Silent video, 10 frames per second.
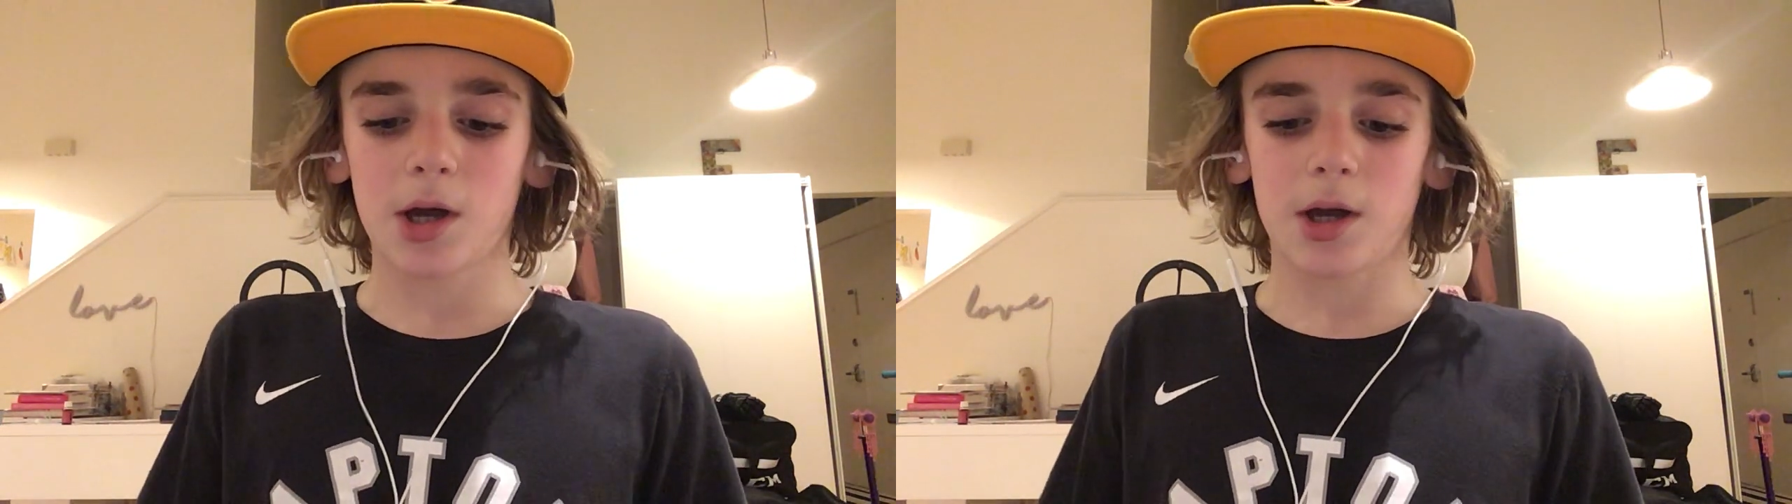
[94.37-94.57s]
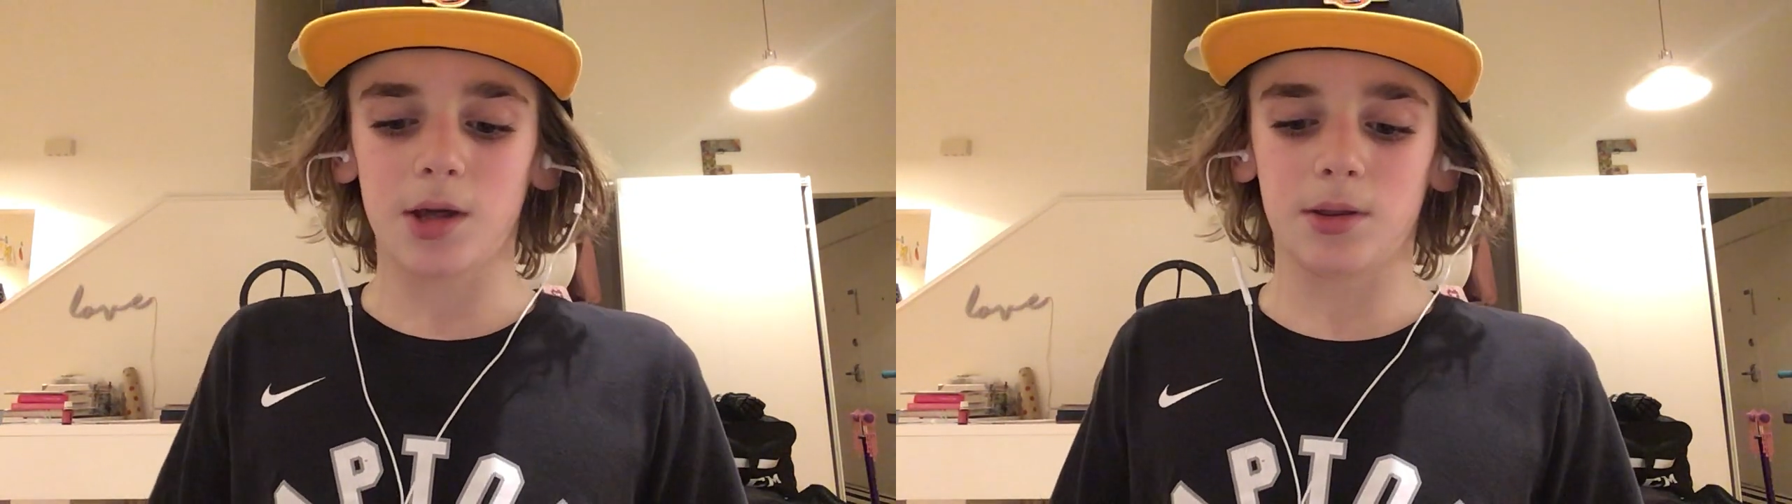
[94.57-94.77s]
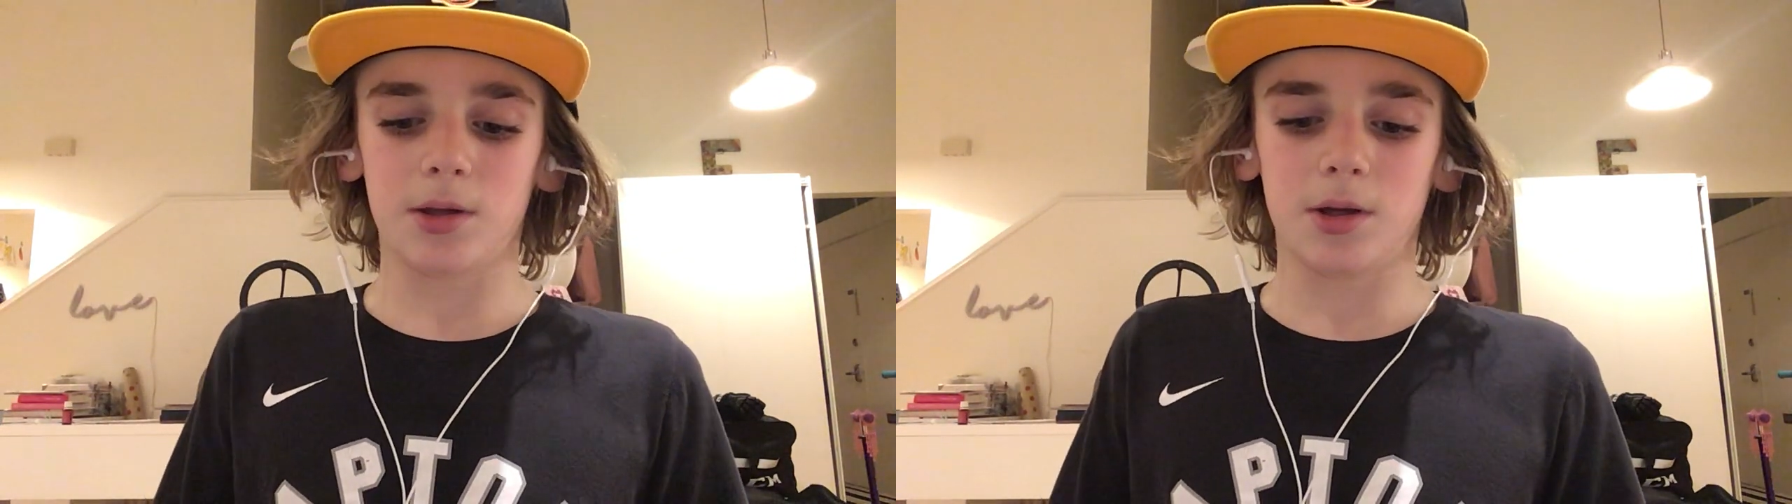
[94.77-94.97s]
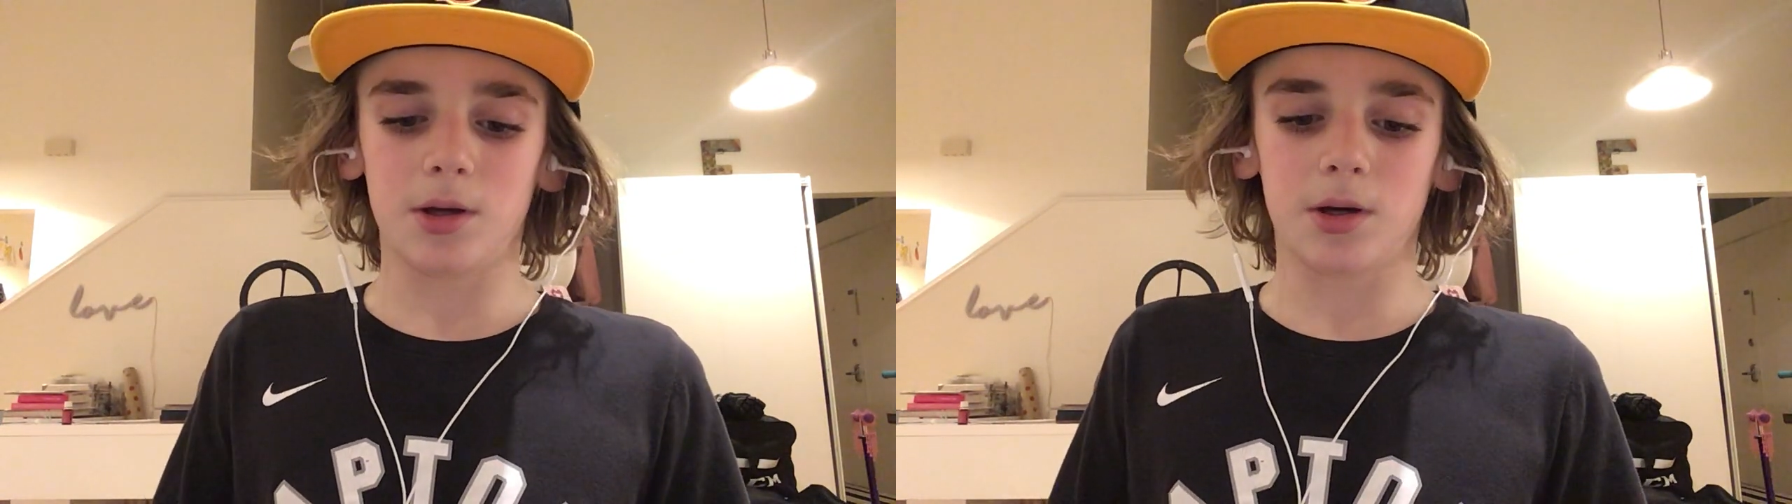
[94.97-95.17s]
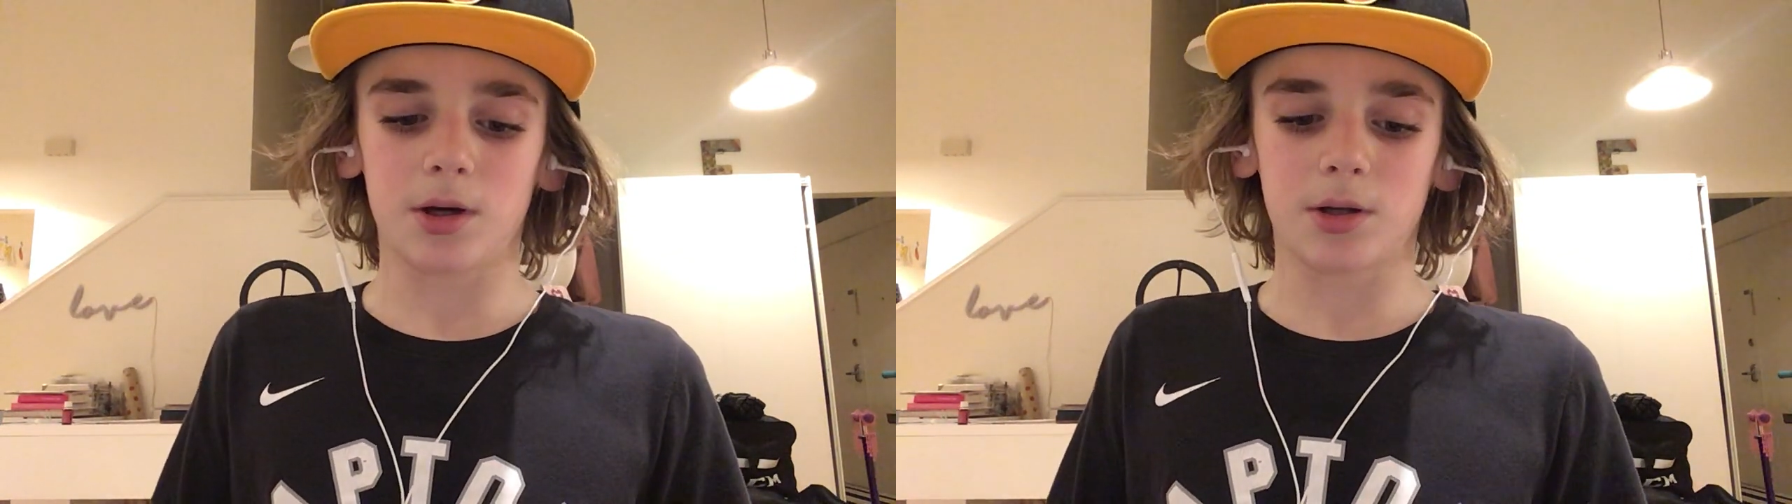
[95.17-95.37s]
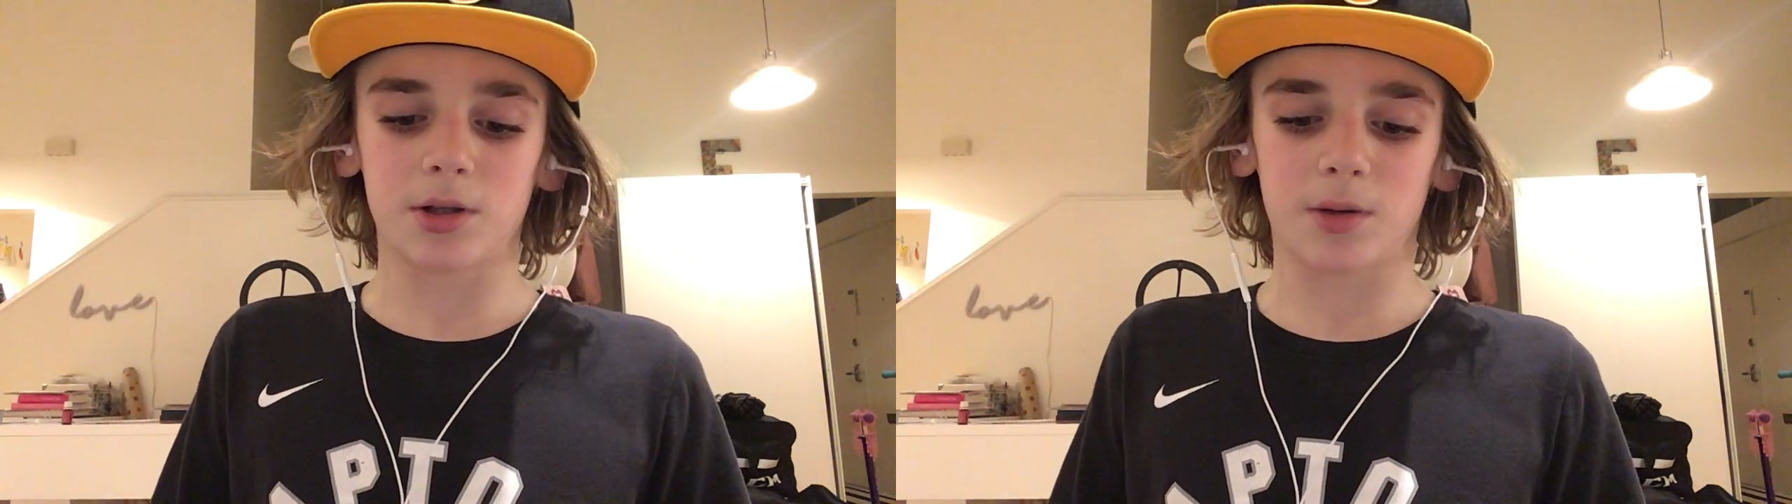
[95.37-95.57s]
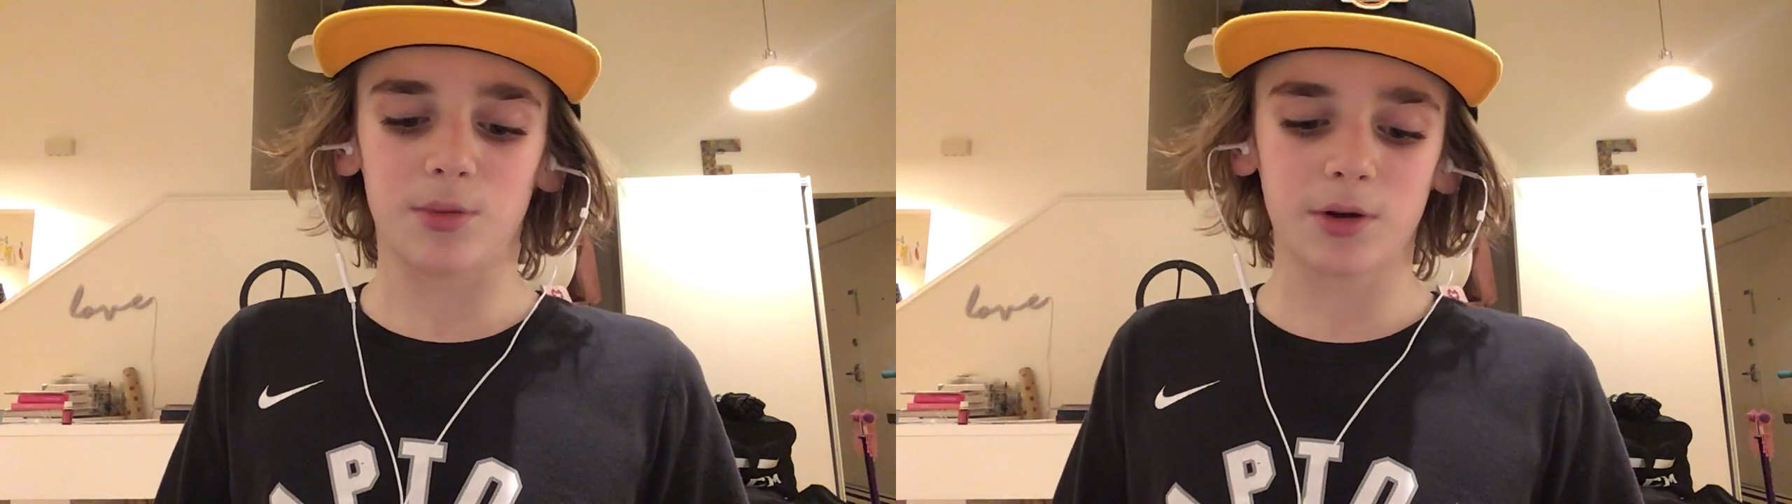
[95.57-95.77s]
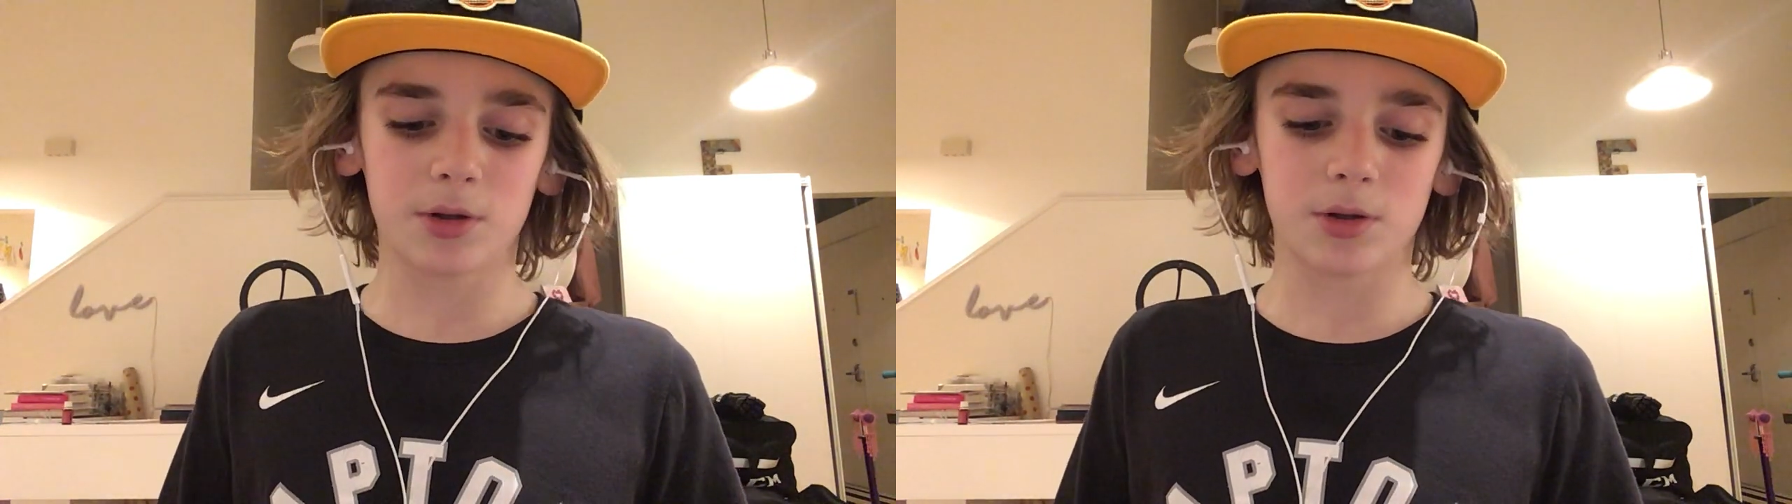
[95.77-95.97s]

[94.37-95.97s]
in the uh, second period.